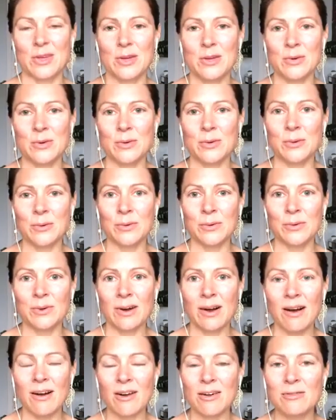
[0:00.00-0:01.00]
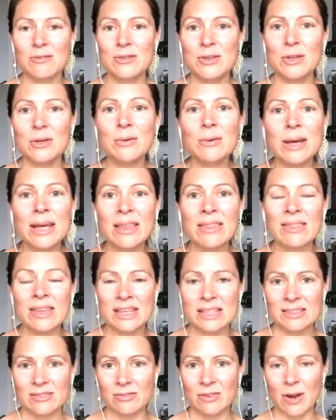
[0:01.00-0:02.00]
you are viewing
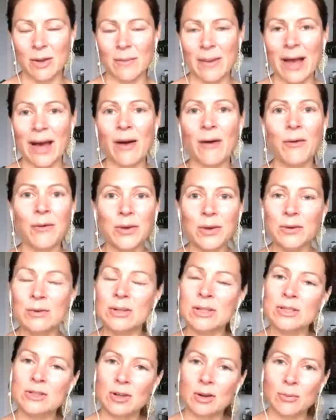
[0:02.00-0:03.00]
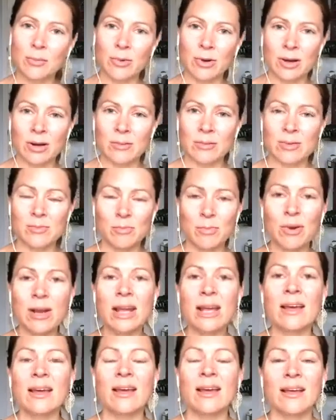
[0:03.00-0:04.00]
things from, how you interpret and
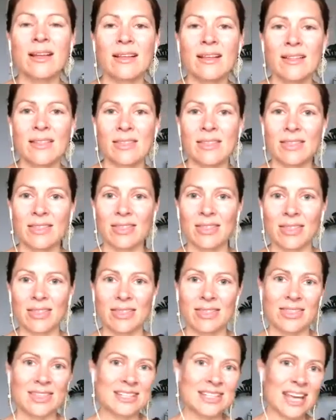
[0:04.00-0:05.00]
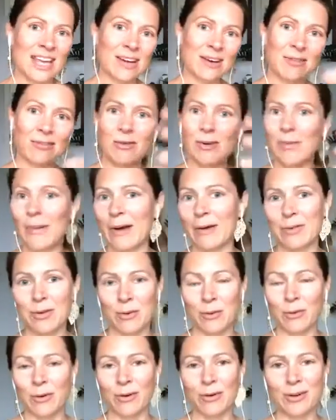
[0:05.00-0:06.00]
bring the data from out in
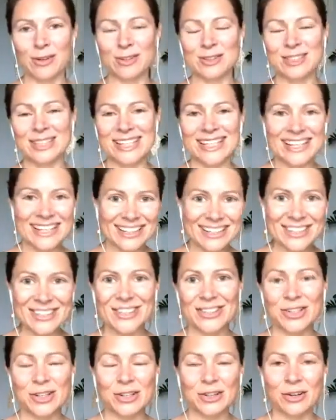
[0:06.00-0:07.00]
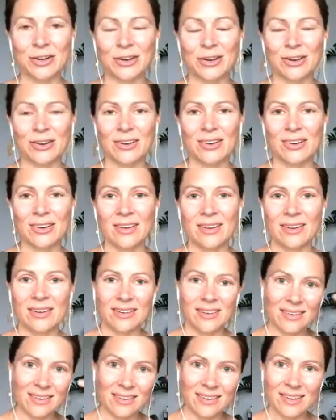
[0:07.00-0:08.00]
the world into your
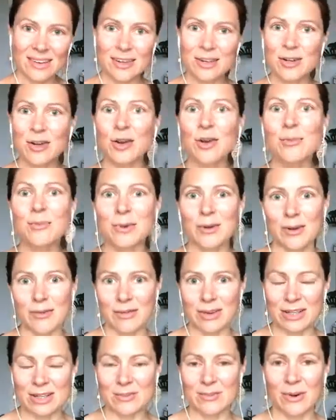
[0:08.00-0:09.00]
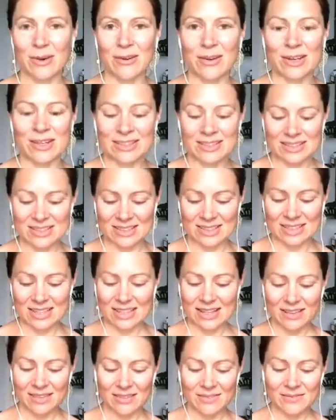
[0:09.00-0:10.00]
interpretive experience,
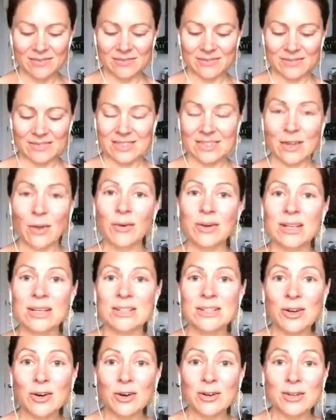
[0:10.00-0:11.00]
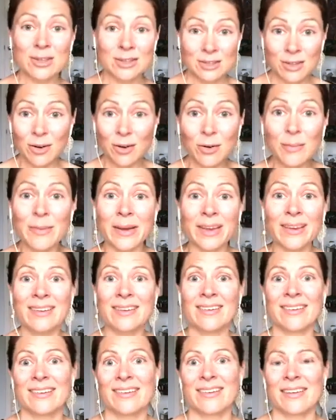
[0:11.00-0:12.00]
it's going to
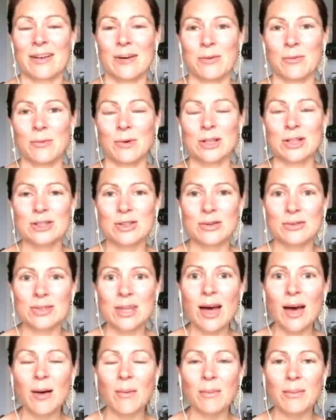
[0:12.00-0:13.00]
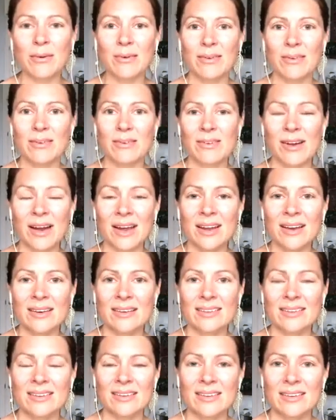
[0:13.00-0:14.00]
determine what shows up, right?